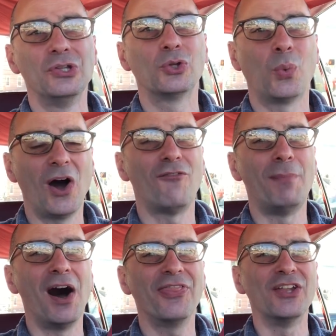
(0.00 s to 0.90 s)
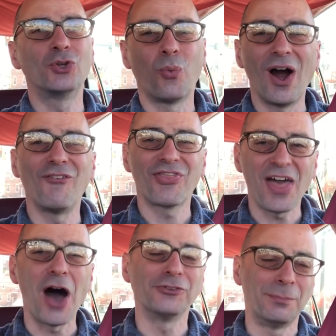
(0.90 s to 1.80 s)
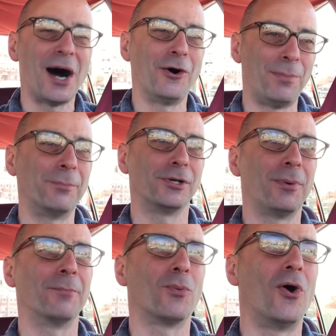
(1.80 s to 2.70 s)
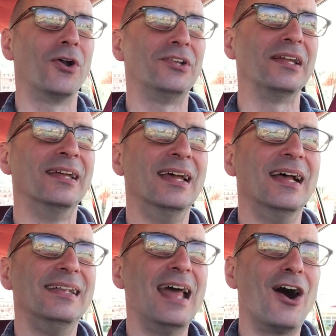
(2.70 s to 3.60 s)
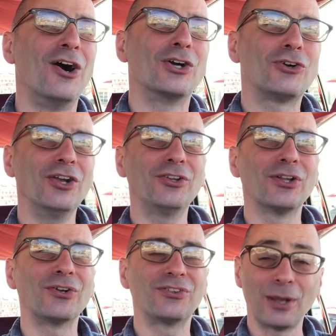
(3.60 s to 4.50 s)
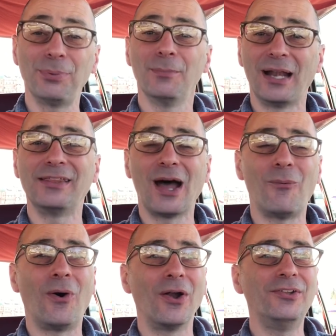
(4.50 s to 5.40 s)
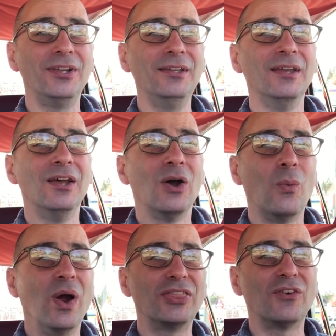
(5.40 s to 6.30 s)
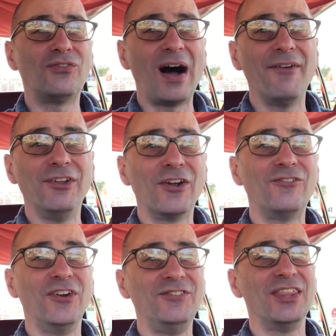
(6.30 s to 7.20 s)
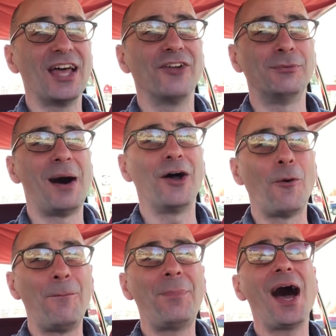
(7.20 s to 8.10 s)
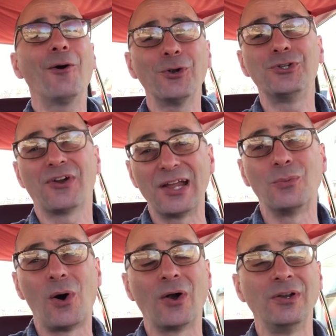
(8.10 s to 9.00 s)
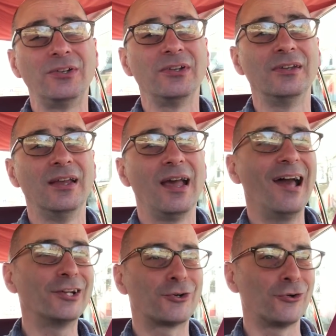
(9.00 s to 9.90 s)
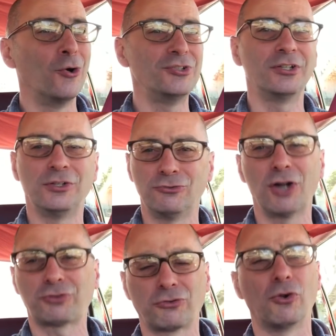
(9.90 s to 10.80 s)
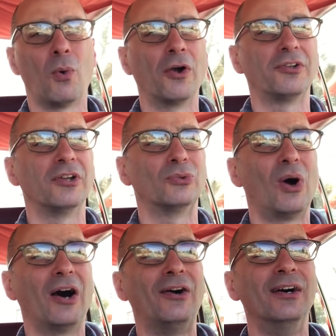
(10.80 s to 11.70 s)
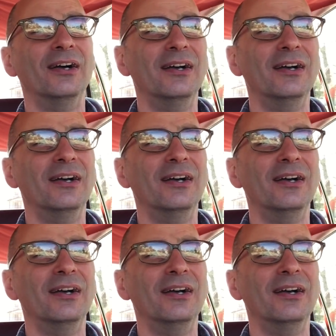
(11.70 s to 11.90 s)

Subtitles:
12-month and 12,000-mile bumper-to-bumper warranty. Now, Chrysler supplemented that warranty with a 5-year, 50,000-mile powertrain warranty and a corrosion and rust-through warranty as well.